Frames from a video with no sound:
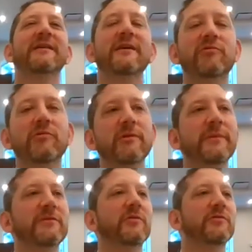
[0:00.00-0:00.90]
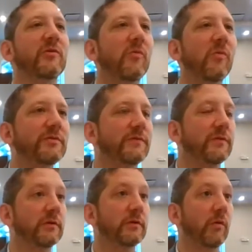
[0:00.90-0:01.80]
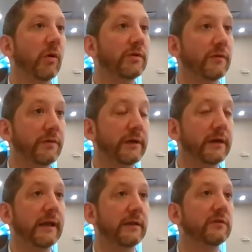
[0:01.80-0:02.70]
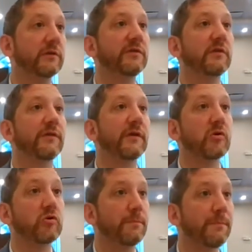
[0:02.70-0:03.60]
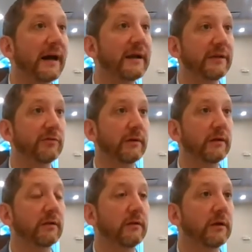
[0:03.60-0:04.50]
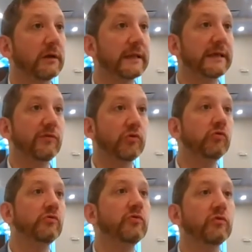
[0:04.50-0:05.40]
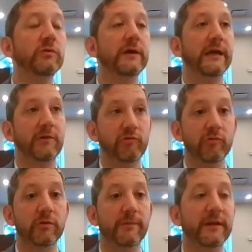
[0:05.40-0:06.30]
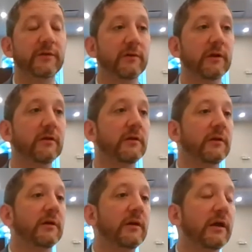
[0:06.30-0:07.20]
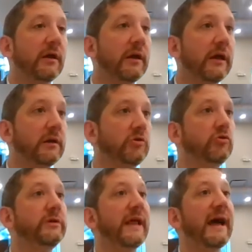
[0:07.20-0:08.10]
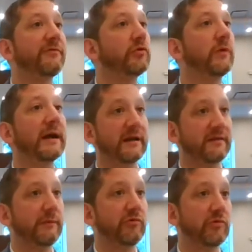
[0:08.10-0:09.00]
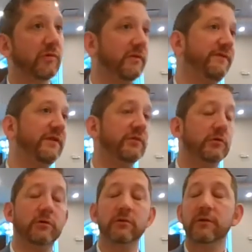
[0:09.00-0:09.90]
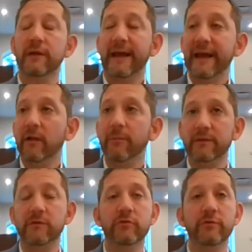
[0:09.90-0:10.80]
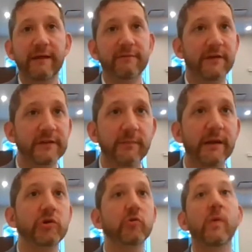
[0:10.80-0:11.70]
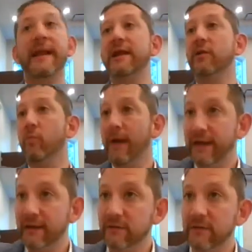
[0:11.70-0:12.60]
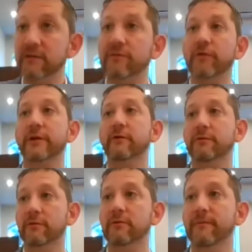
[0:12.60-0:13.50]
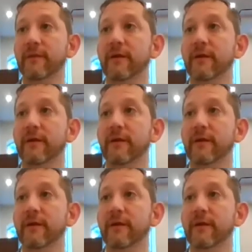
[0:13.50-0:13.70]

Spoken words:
Lumi is also a wonderful thing, and it's considered very mechubad in Israel. Like if you do Shirut Lumi in Israel, you didn't have to. You had an exemption. You had a physical element. You didn't have to fight in the army, and you went out of your way and did this for a year or two.